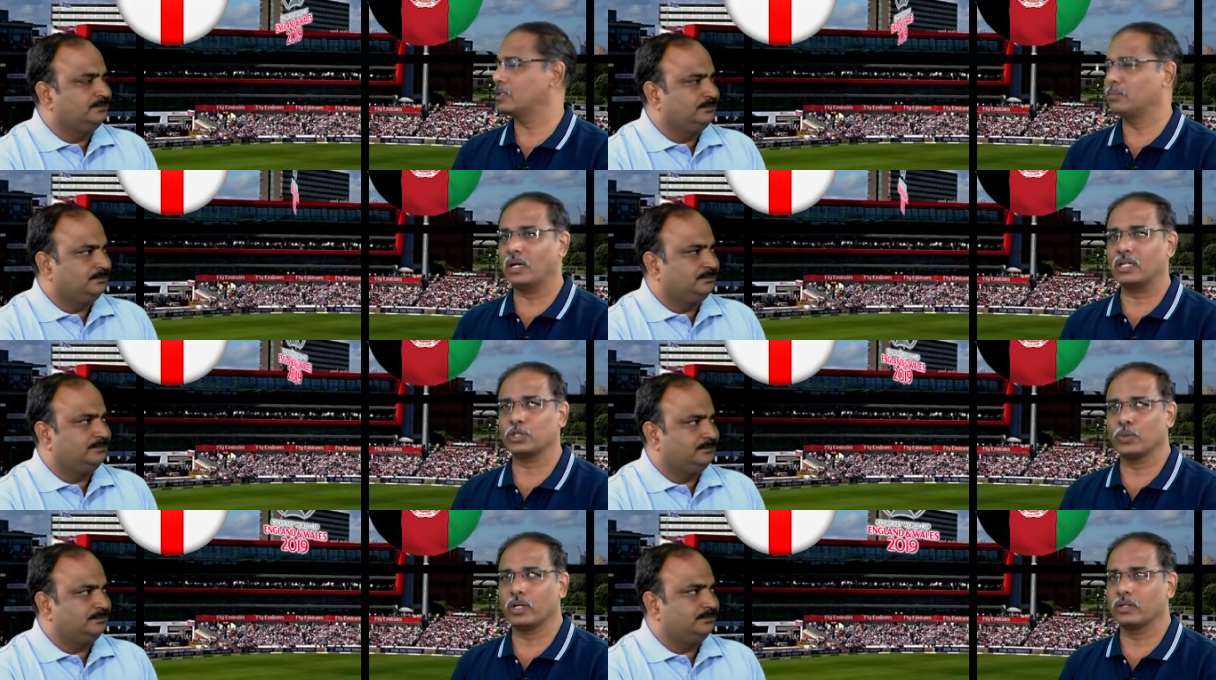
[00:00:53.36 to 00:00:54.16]
Speaker 1: a
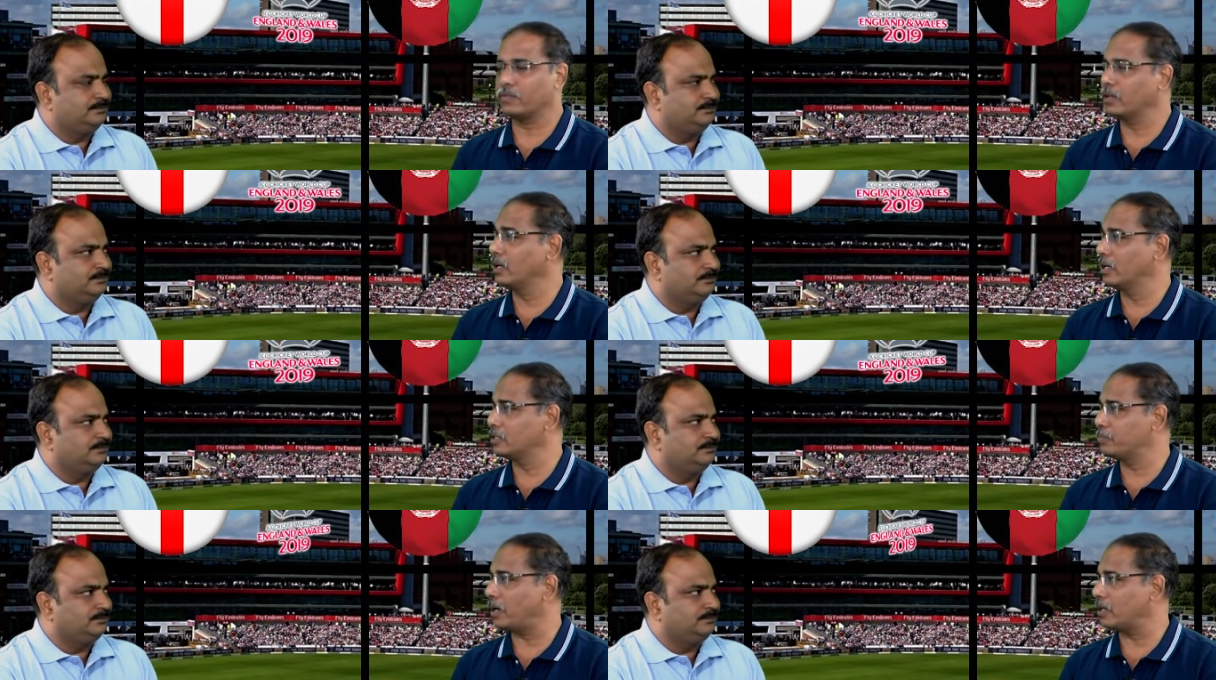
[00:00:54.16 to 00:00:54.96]
match where if England
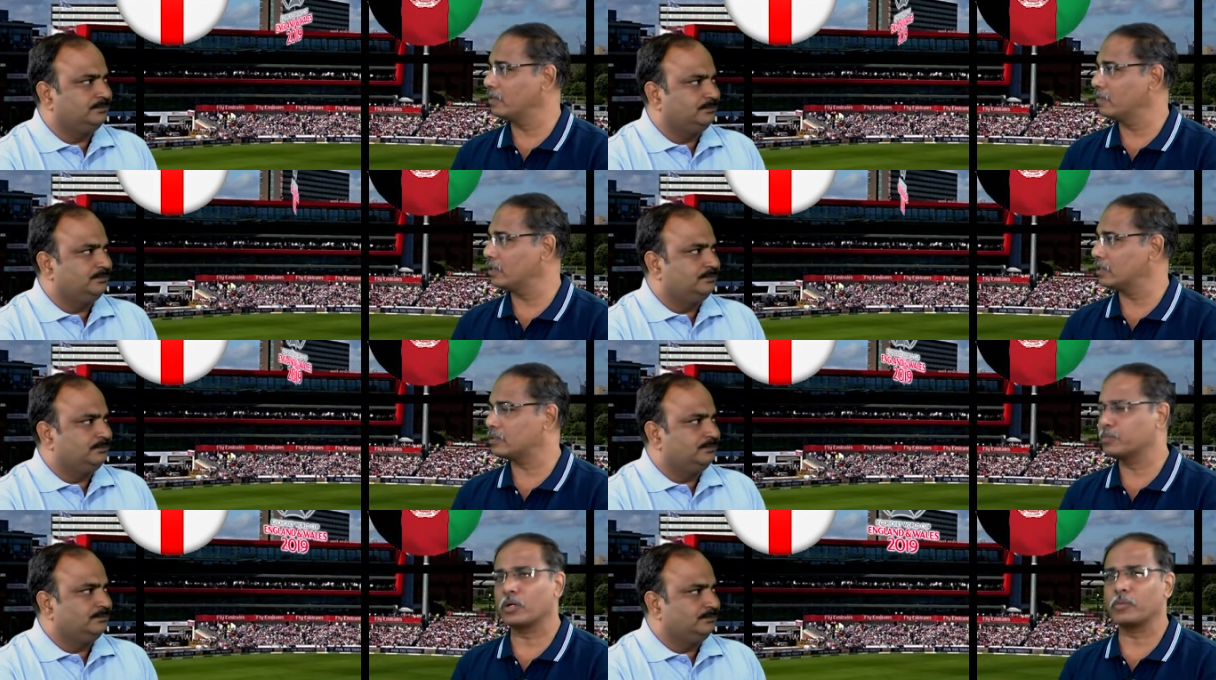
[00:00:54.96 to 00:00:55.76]
is batting
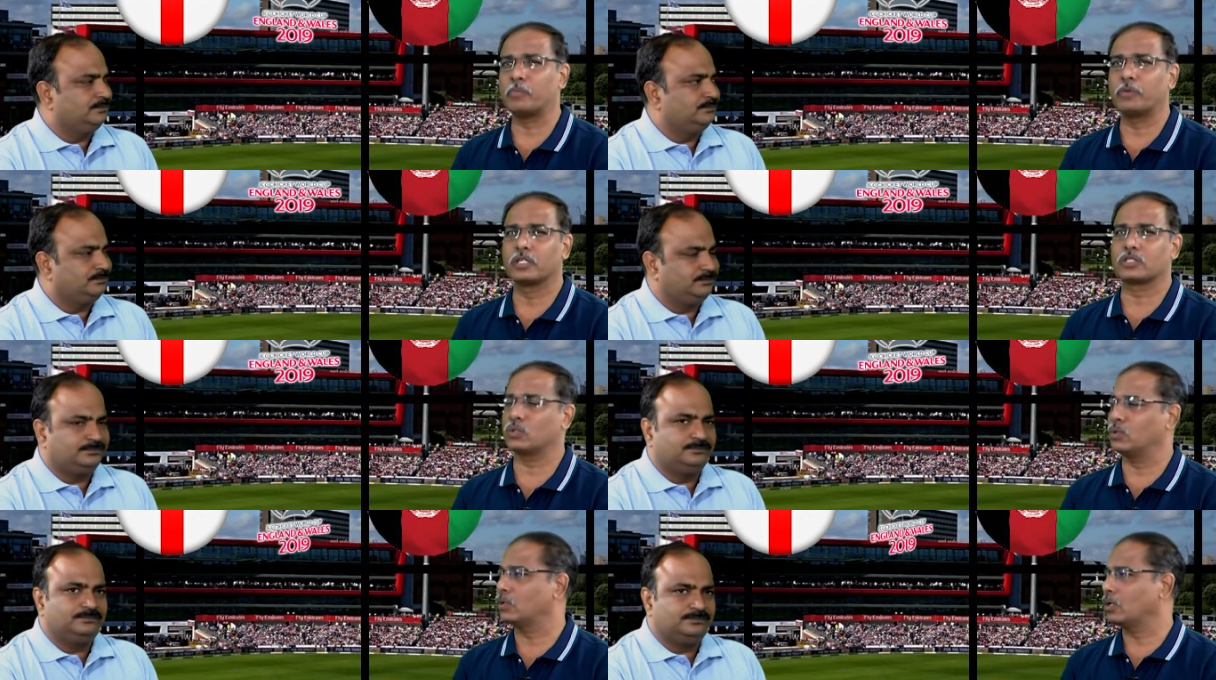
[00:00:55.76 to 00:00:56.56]
first, put up a big
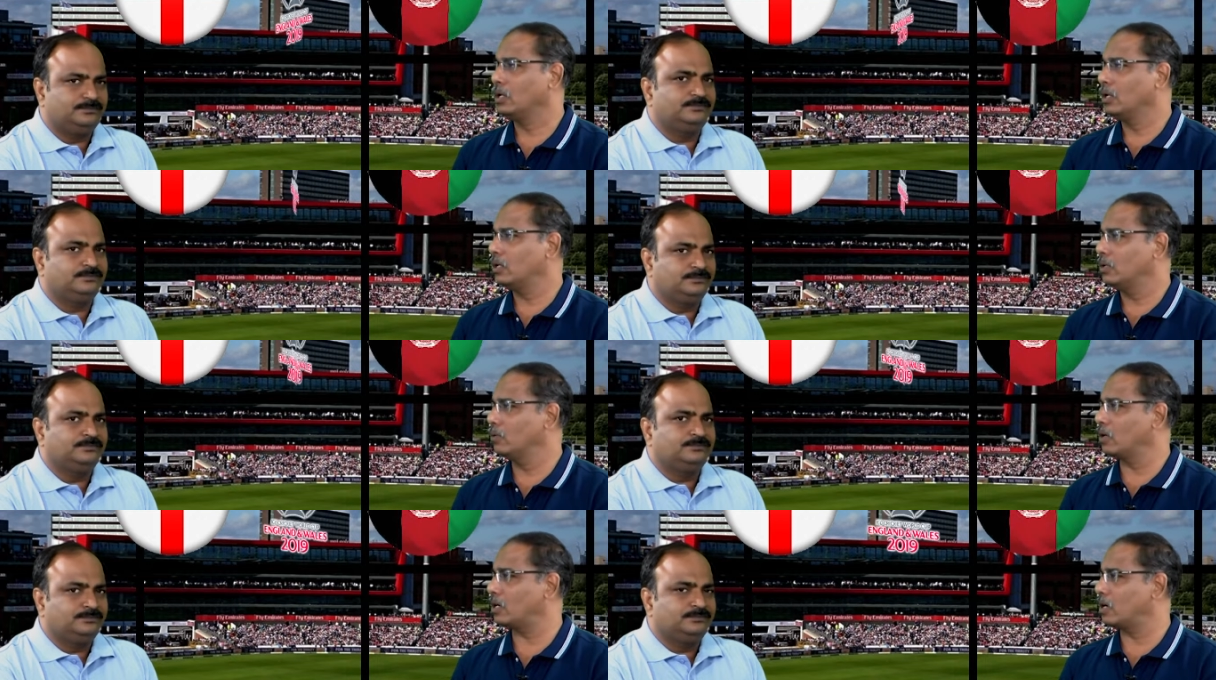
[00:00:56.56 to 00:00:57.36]
score,
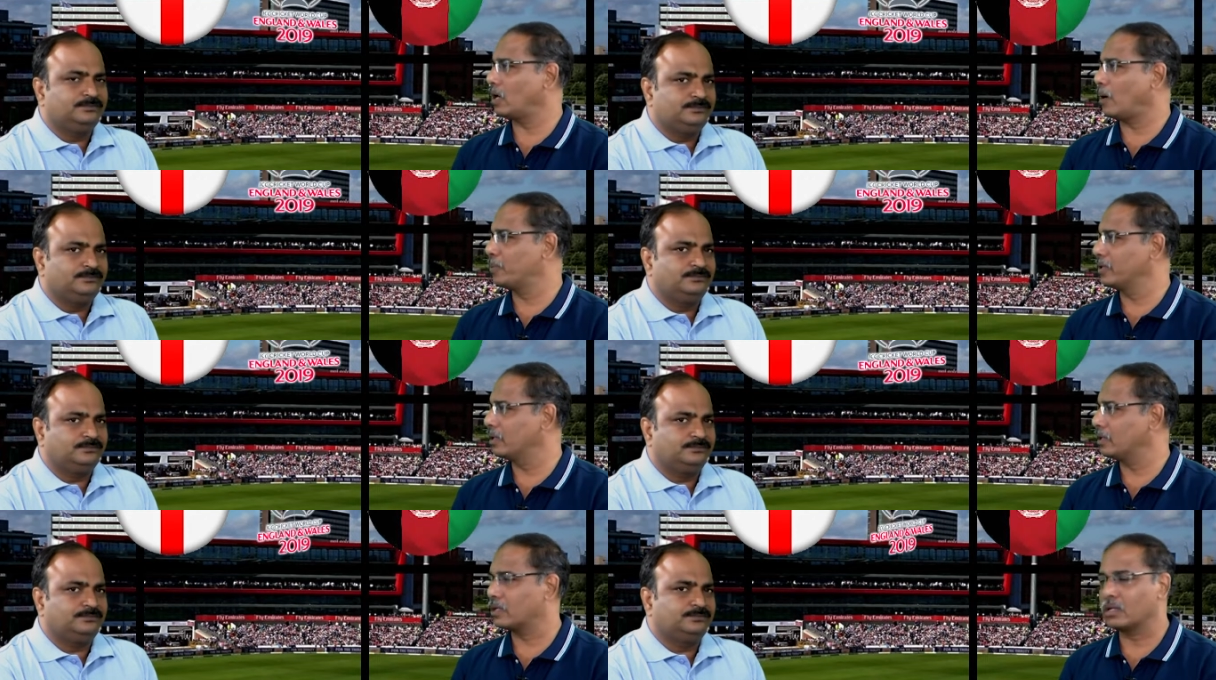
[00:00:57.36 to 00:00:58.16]
look at upping
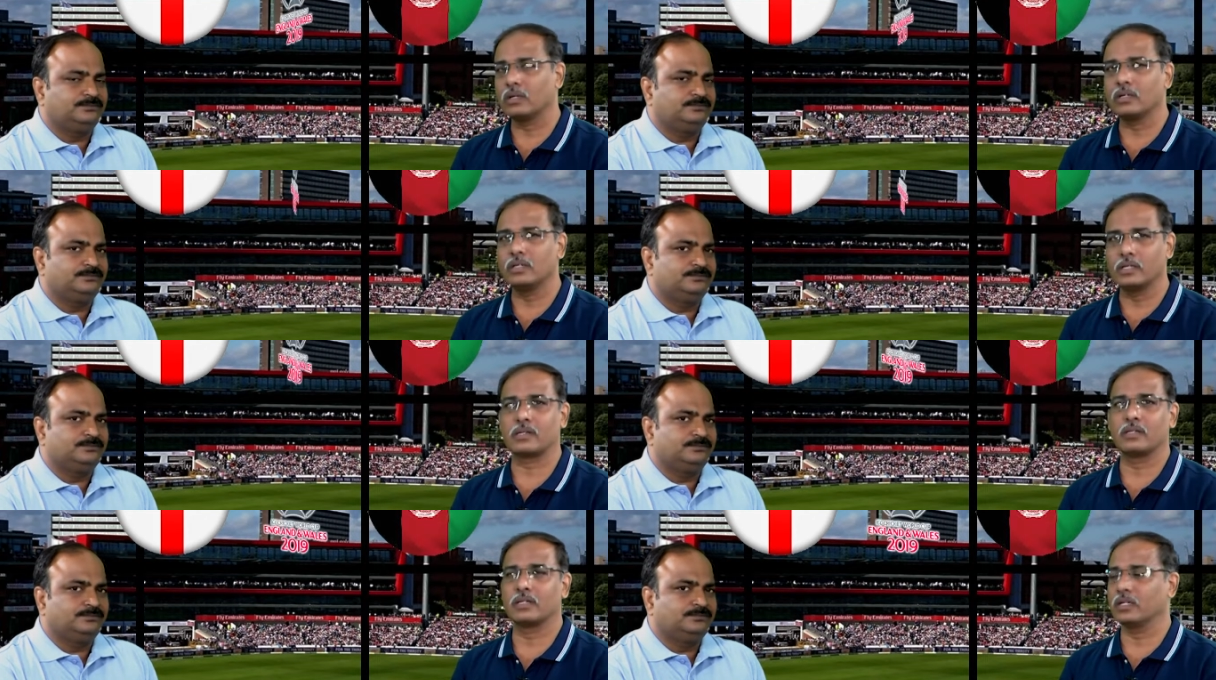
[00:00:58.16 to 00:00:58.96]
their uh, net
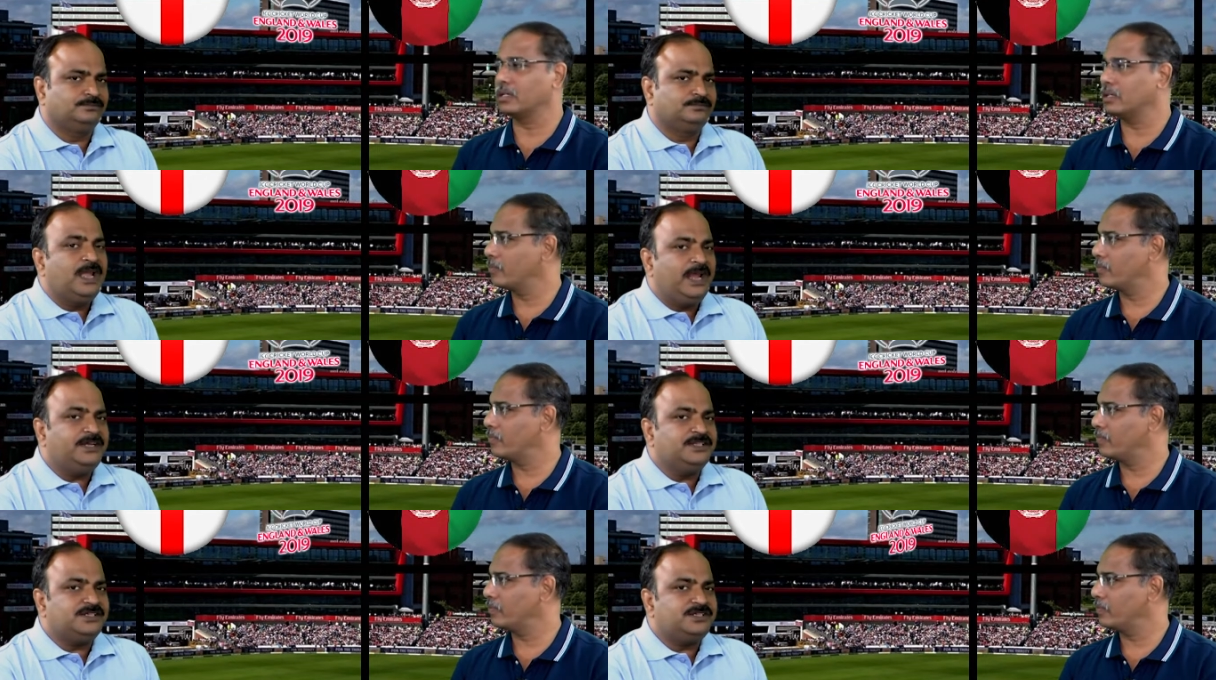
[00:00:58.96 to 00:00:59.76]
run rate
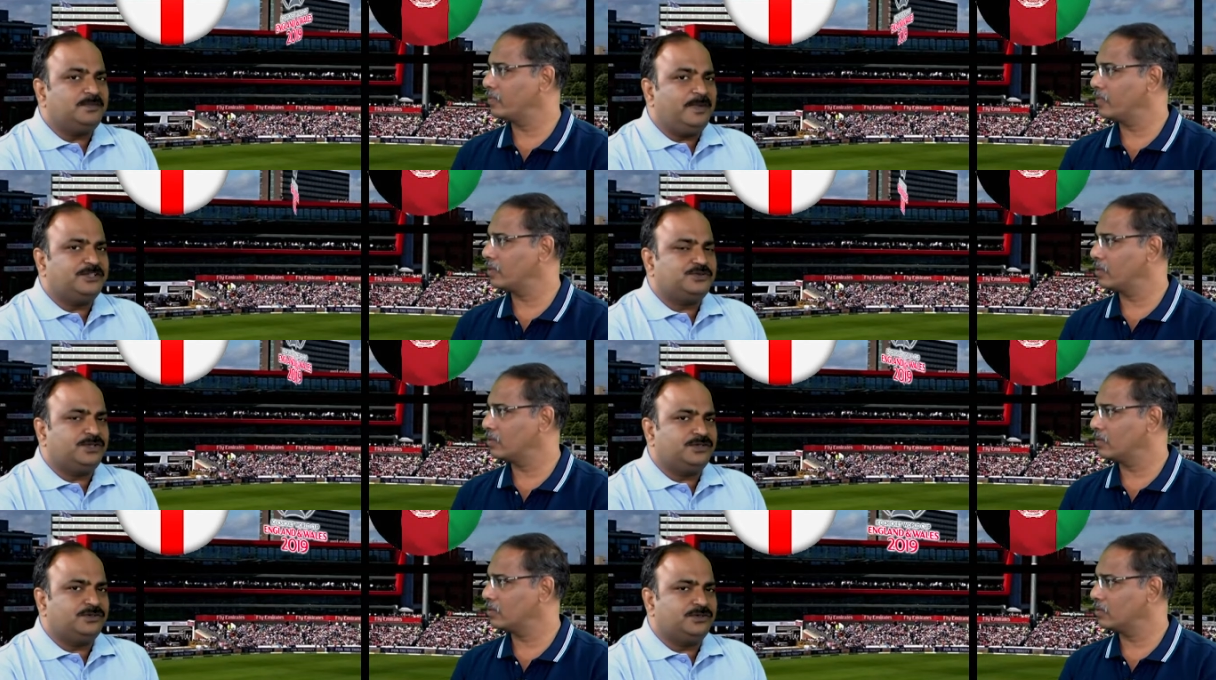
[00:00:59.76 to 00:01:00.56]
Speaker 2: and this is a match
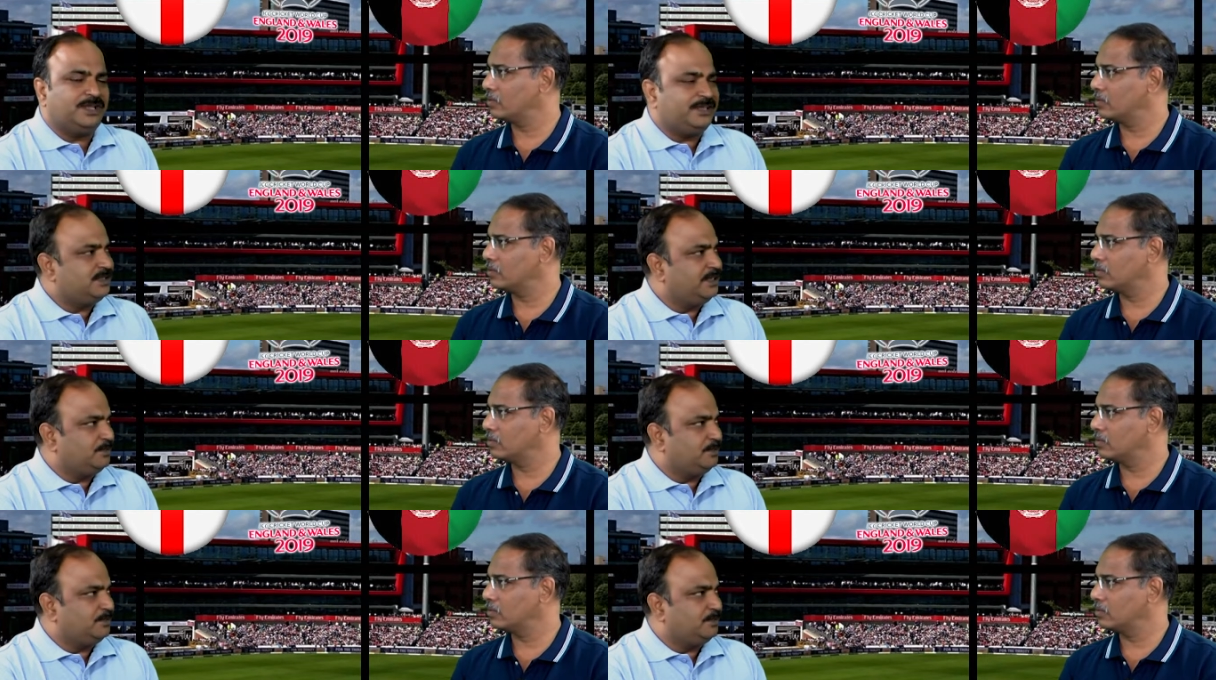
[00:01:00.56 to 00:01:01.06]
where you know guys like